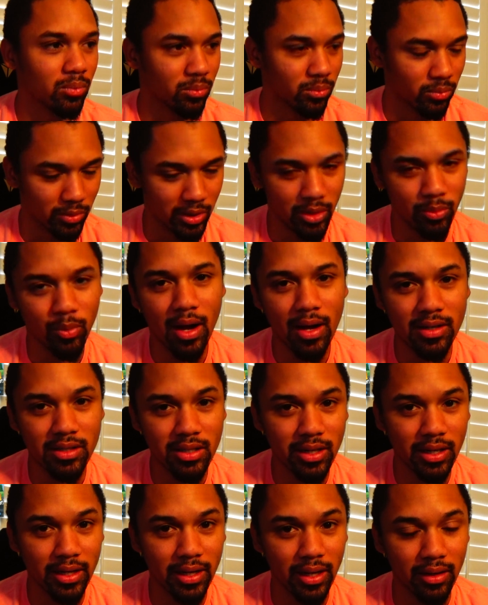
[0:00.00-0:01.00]
rewatch
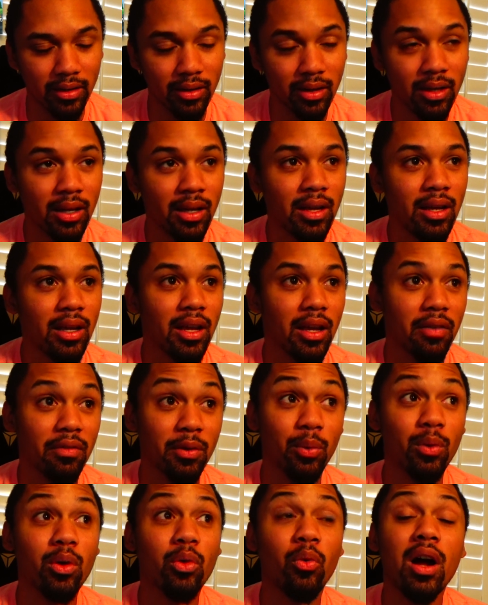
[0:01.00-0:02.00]
it again. If
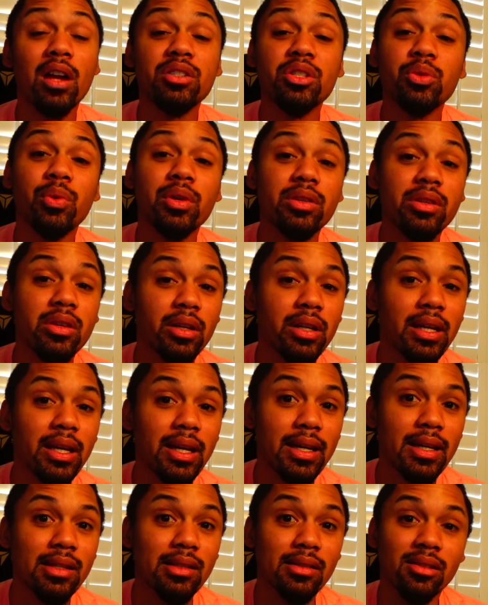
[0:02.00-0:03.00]
you want to watch it with your
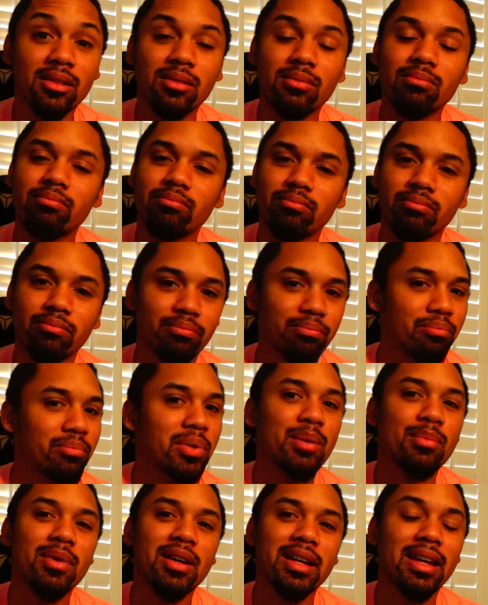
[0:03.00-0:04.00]
kids,
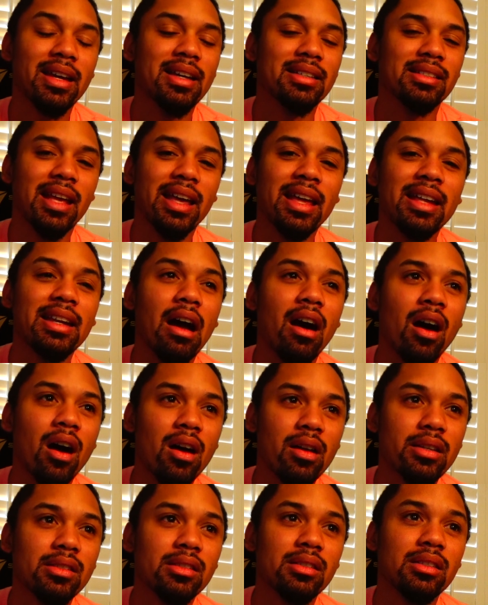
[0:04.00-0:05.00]
be my guest. It
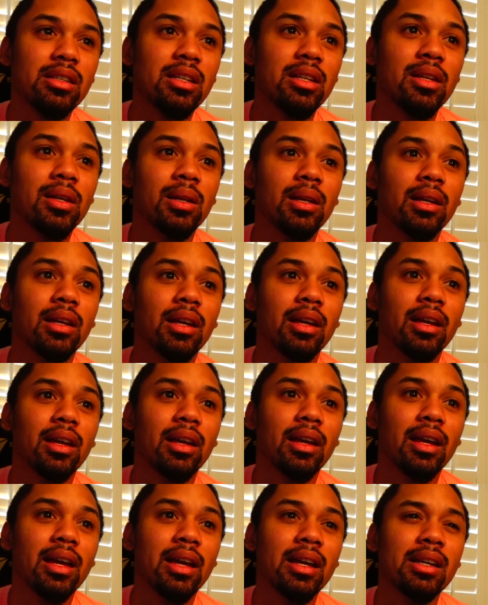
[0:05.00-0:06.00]
honestly
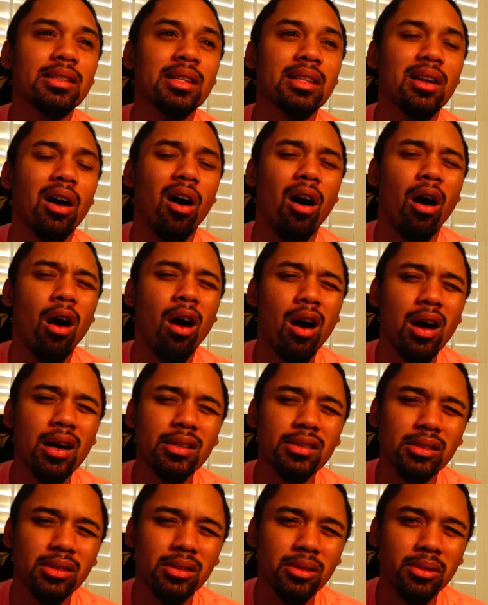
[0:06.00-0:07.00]
is
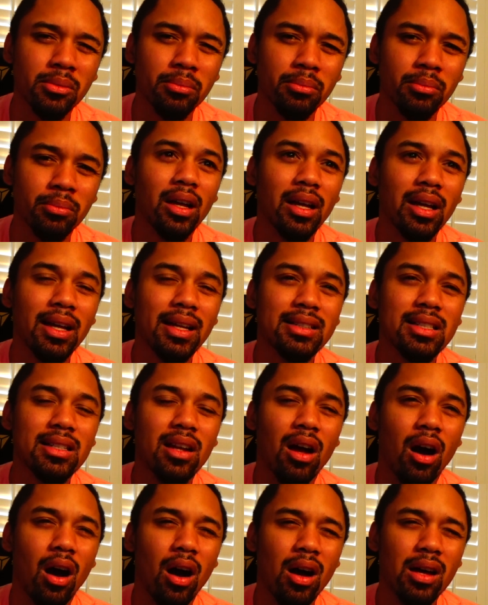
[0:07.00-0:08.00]
it's an
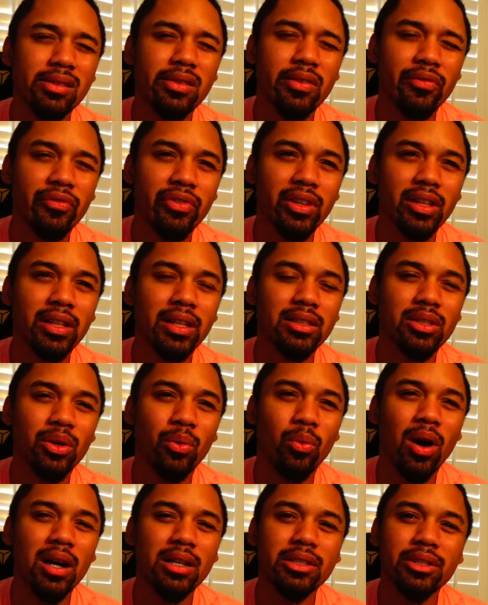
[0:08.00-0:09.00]
awesome feeling to
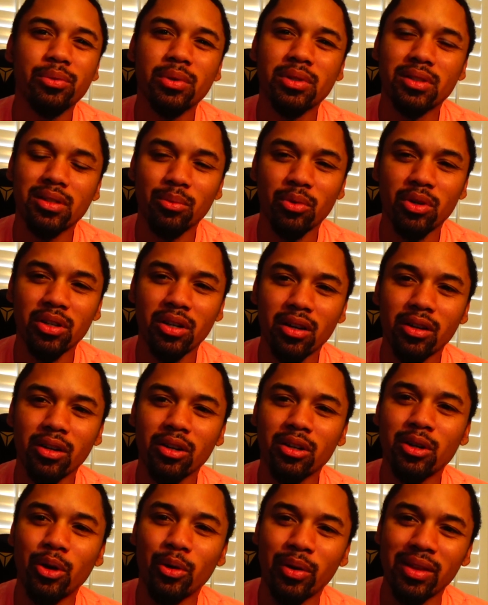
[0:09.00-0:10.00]
watch it with someone
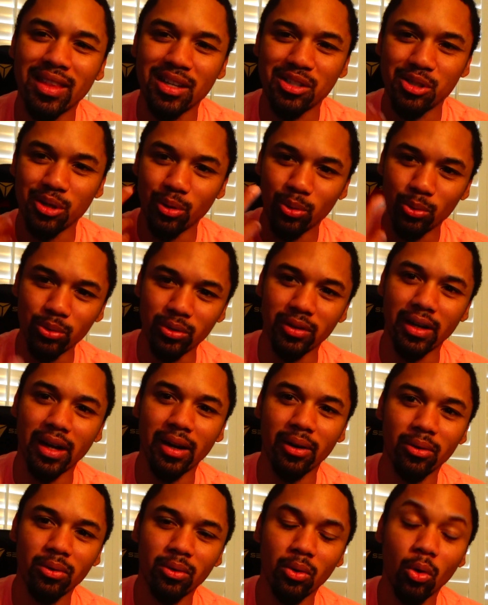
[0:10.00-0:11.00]
younger knowing that you're older now.
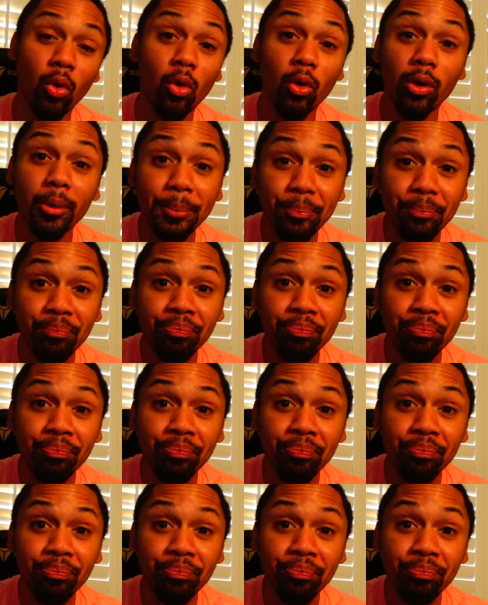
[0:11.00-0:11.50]
Or